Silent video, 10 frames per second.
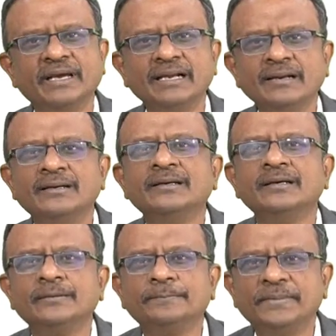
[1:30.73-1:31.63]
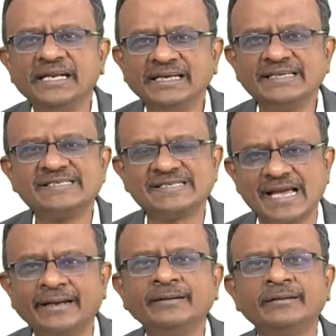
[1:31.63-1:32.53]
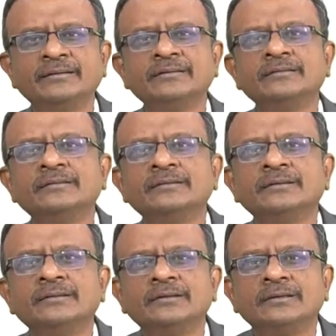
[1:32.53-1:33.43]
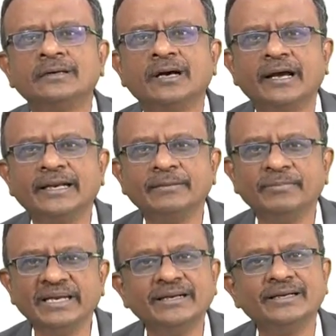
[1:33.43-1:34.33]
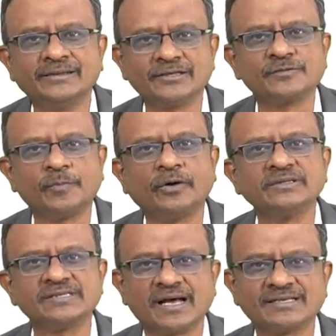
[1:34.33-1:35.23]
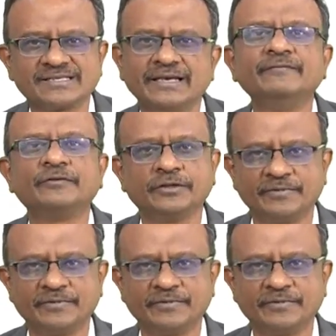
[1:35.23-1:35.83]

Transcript: mail, please send an immediate response asking for the